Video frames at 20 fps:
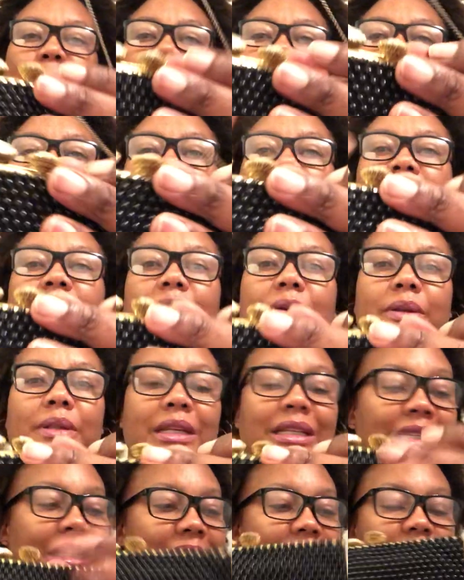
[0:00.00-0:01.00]
piece. So
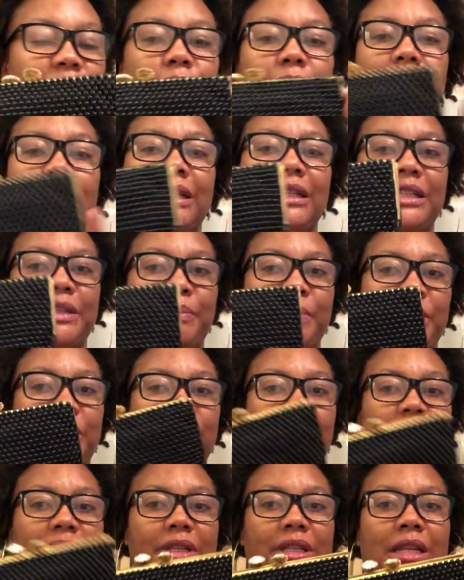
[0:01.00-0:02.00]
this is a collector's piece.
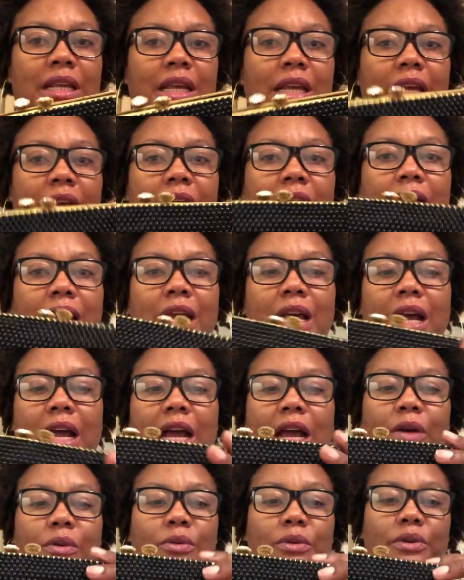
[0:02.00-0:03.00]
Obviously
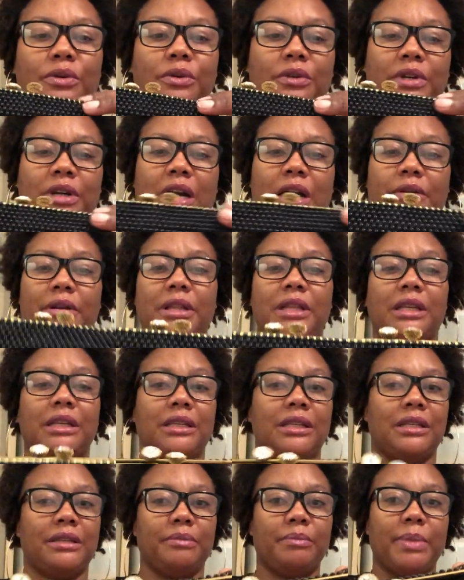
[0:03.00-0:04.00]
I would not carry
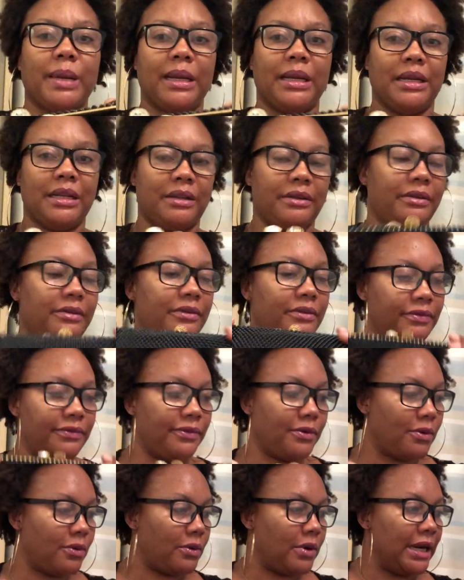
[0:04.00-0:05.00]
this, but
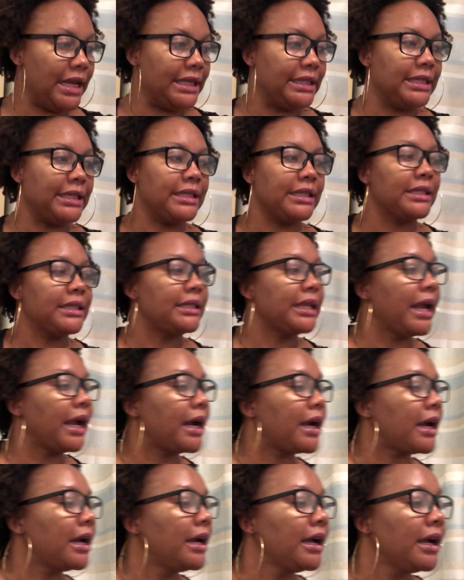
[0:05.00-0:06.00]
for collecting
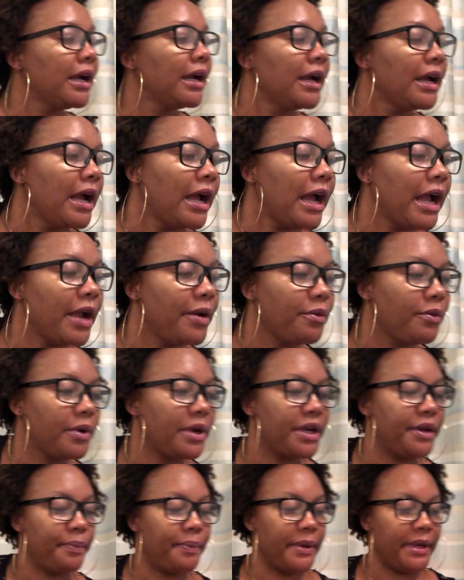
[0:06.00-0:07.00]
sake, I will
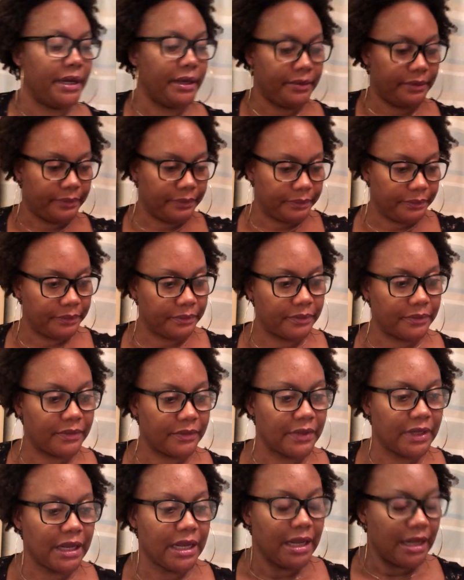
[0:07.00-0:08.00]
keep it.
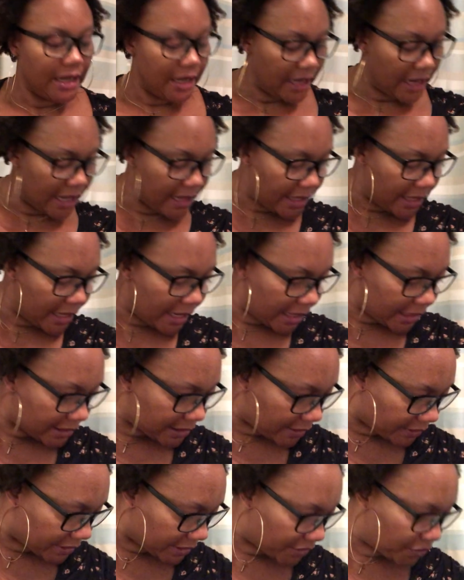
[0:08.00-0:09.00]
And then next
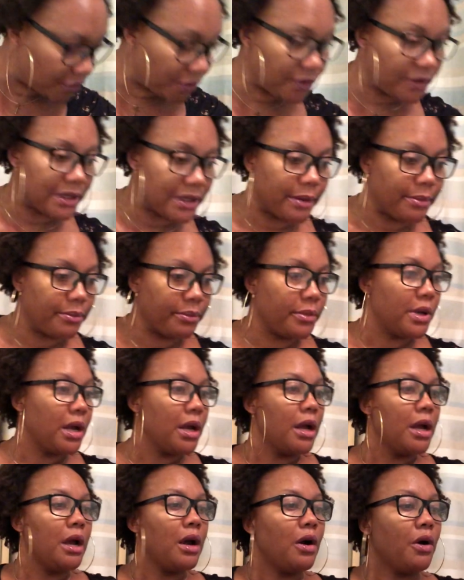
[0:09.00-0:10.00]
I'll just show you some
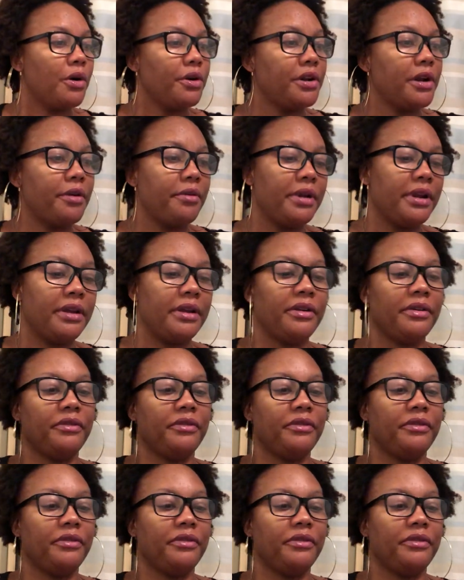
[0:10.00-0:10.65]
ordinary